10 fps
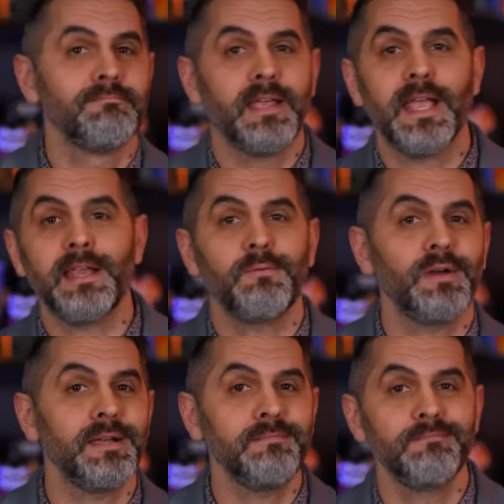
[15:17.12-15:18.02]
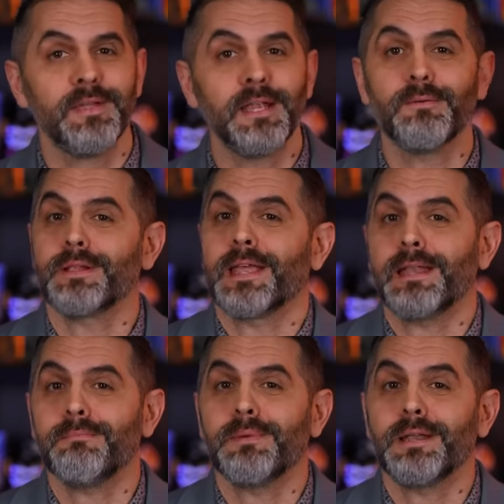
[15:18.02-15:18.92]
Anyone? Anyone
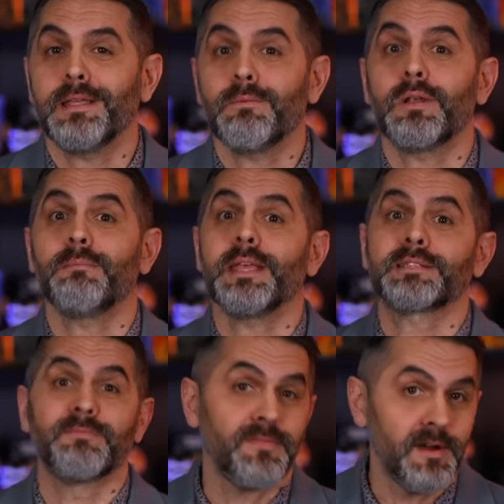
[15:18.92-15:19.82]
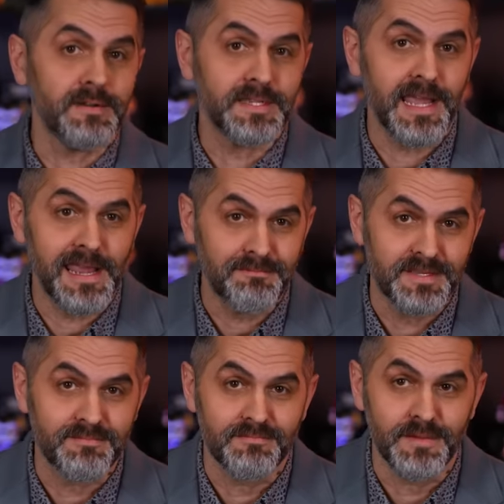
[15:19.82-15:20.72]
got any money? They want to make some
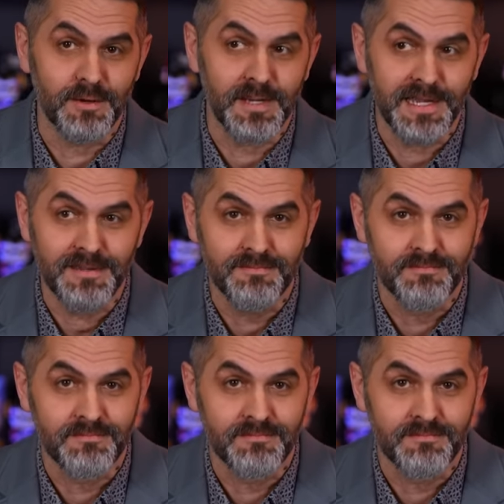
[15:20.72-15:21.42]
Farscapes? Nobody?